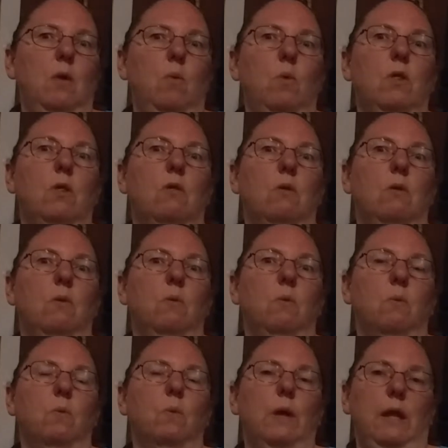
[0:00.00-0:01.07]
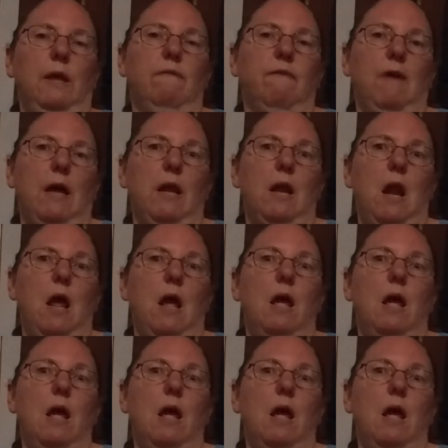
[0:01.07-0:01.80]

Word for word: It was really fun.